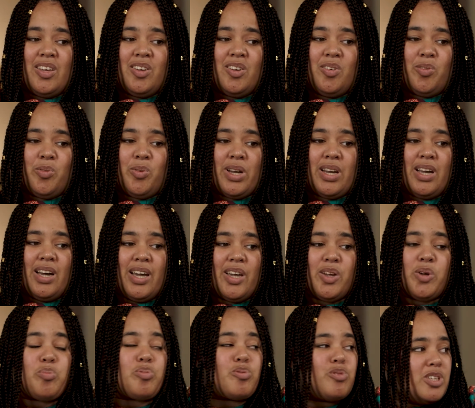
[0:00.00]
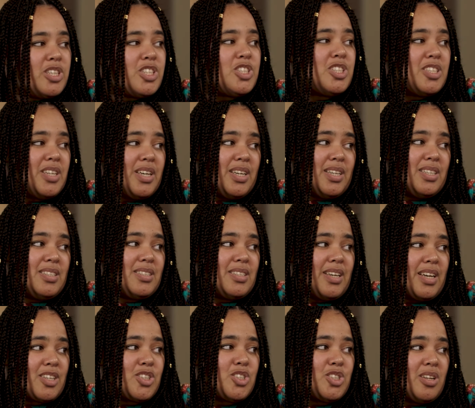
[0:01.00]
what I appreciate
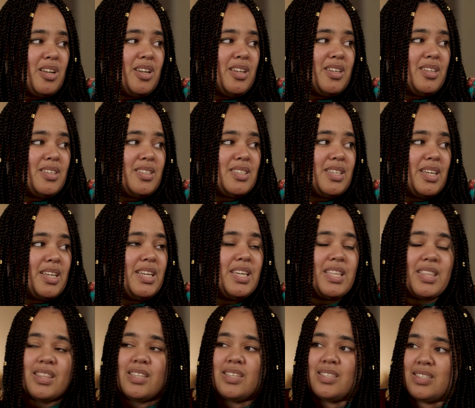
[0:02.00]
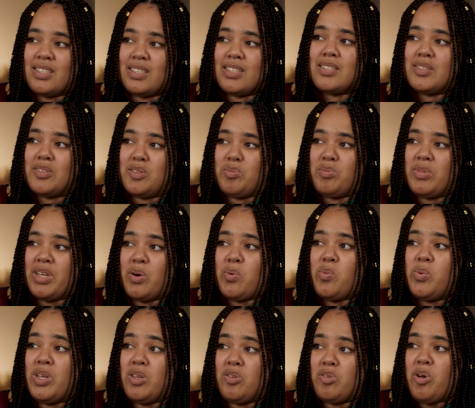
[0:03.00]
actually is that in this system
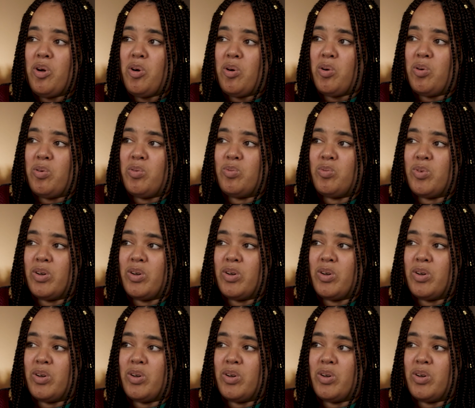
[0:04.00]
that we know,